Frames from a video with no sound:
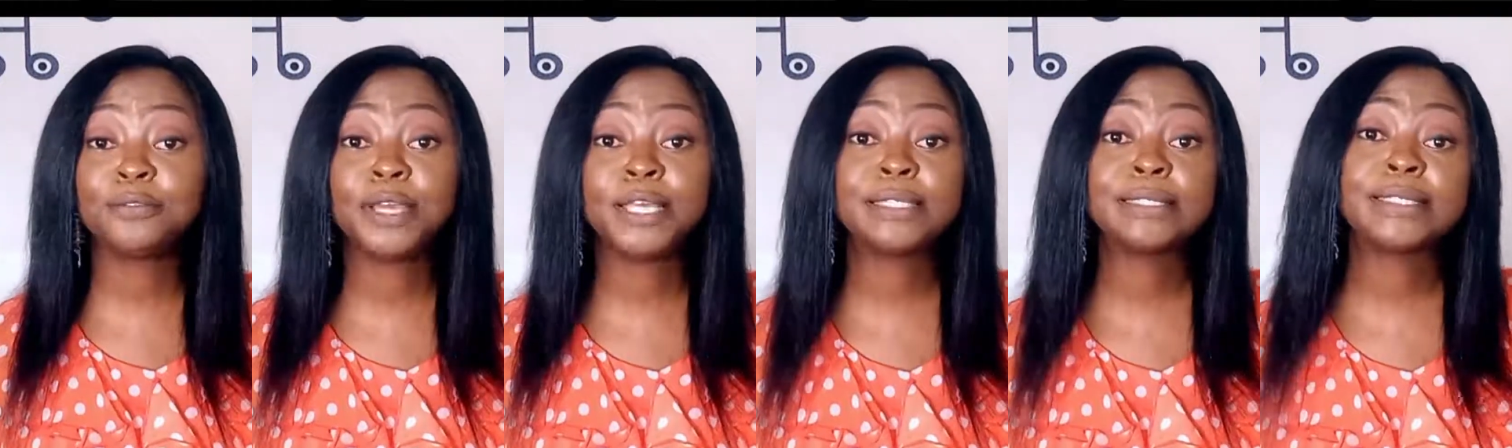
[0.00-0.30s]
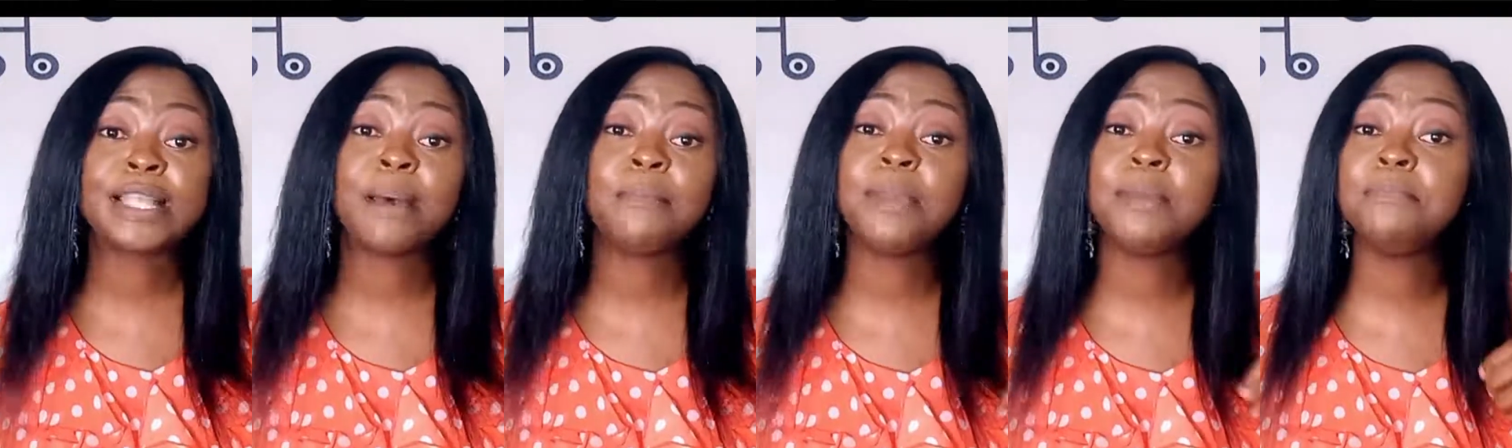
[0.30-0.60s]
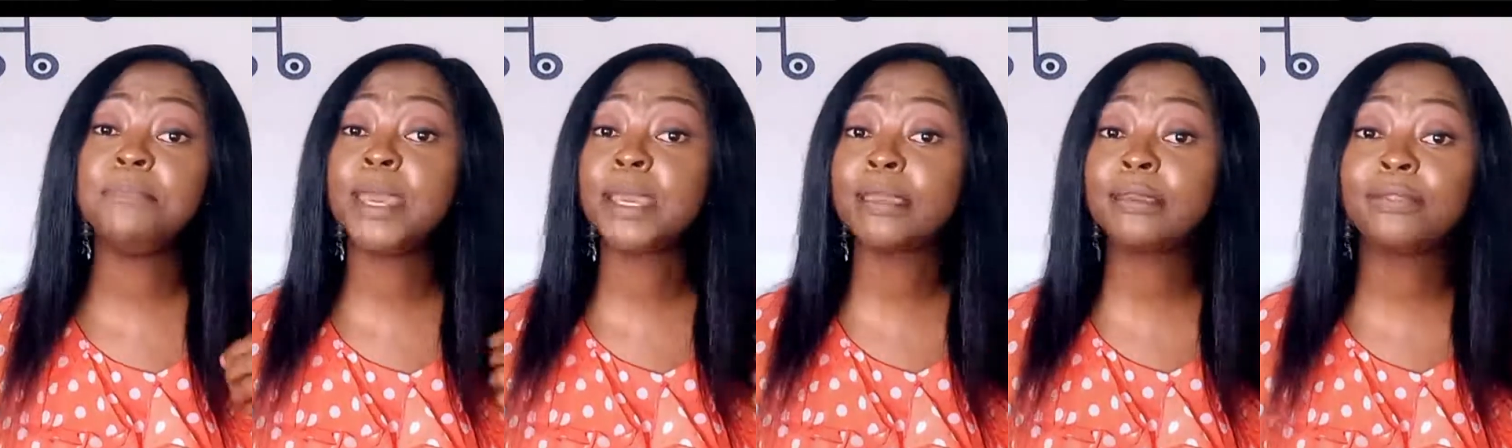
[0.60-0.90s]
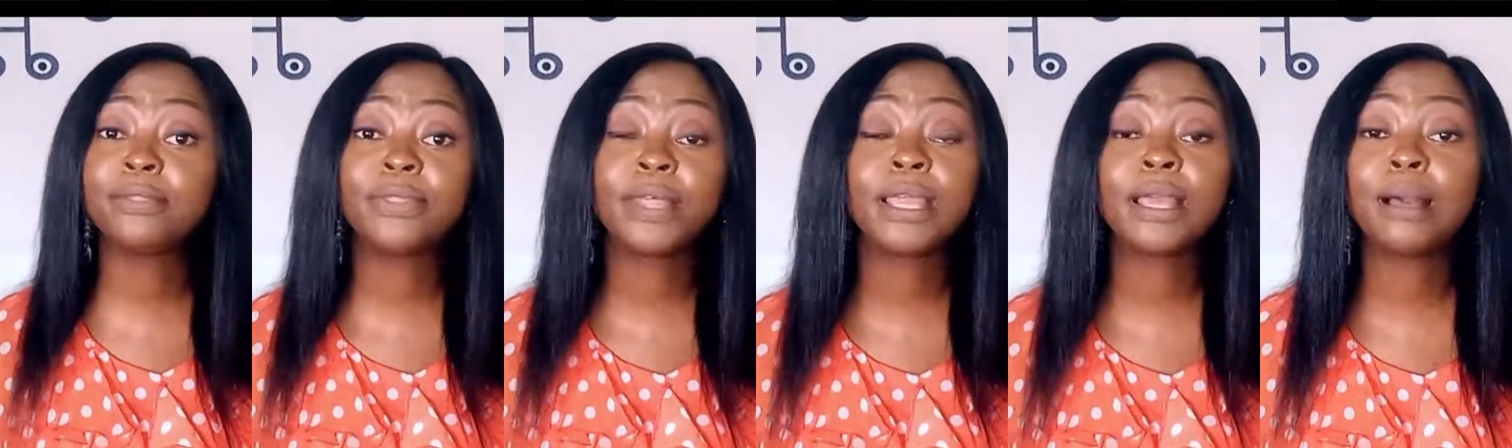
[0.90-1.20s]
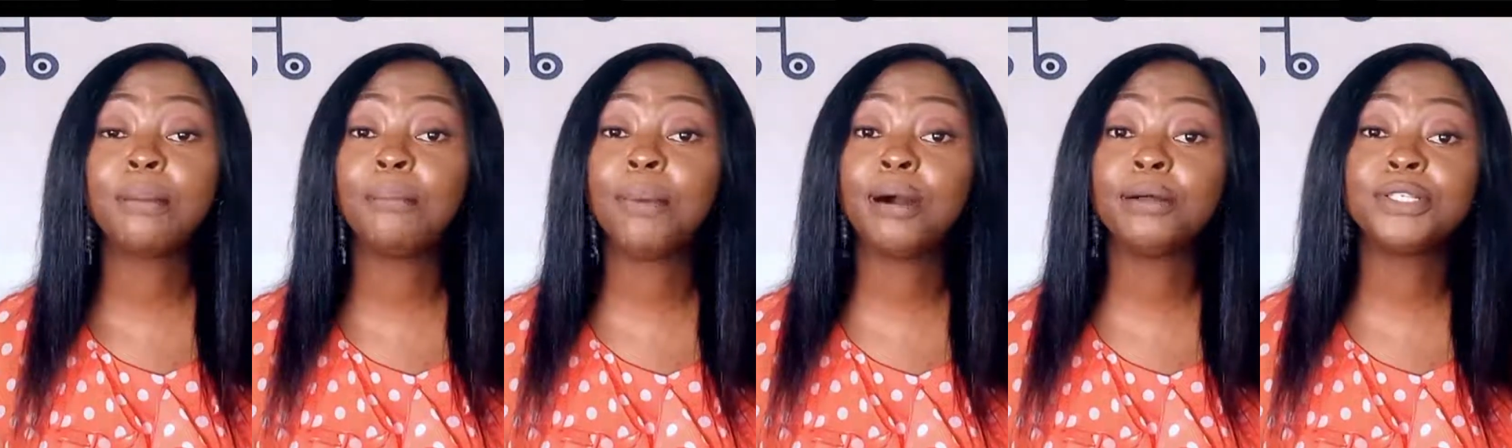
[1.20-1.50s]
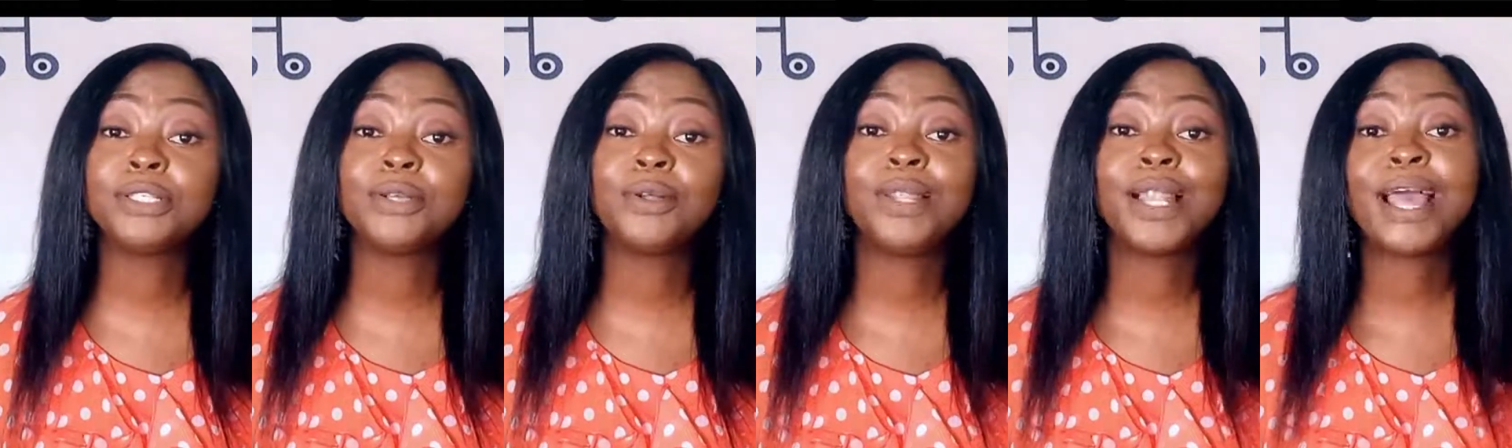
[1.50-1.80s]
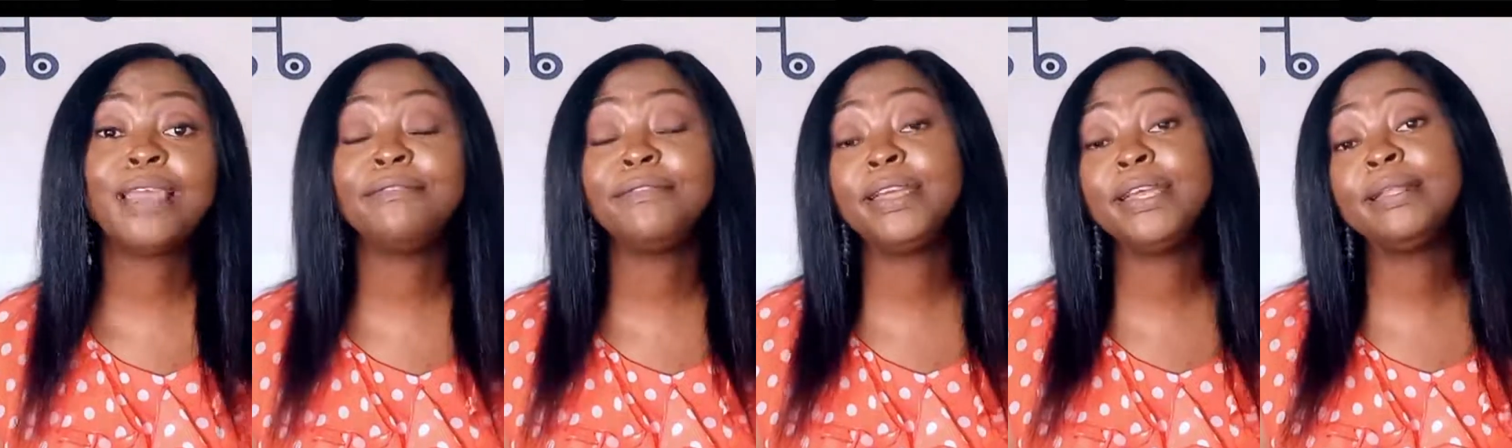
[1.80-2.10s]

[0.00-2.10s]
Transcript: face that may make you think about your life